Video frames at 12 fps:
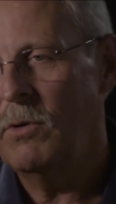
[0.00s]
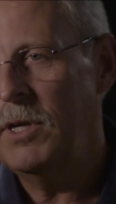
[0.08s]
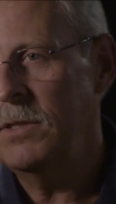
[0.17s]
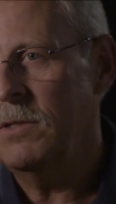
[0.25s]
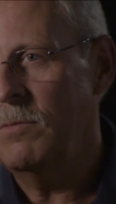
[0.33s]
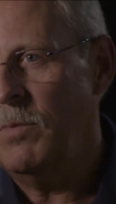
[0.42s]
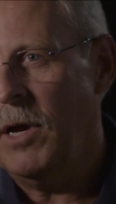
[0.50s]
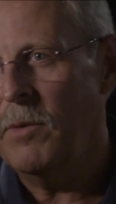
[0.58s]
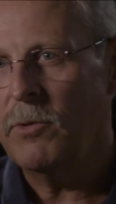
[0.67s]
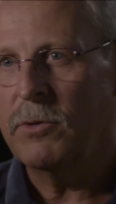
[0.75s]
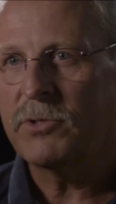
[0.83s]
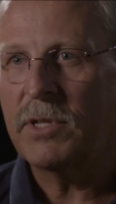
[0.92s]
reason,
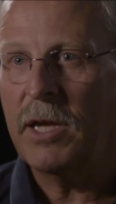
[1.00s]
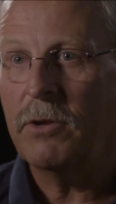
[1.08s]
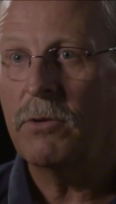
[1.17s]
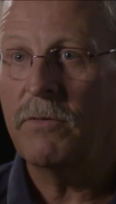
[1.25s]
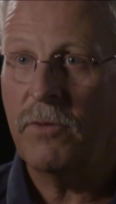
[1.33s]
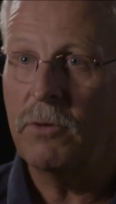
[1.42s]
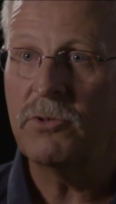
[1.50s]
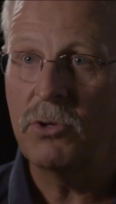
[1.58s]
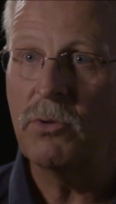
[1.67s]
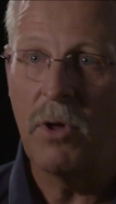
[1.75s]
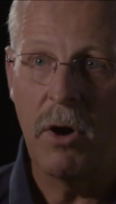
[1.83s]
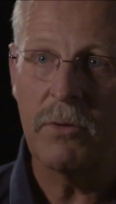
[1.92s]
Pablo stayed on the phone
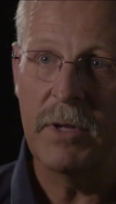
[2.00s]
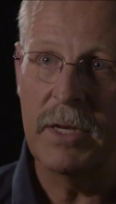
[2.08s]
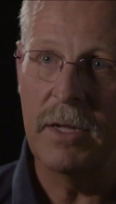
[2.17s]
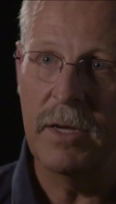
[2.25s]
too long that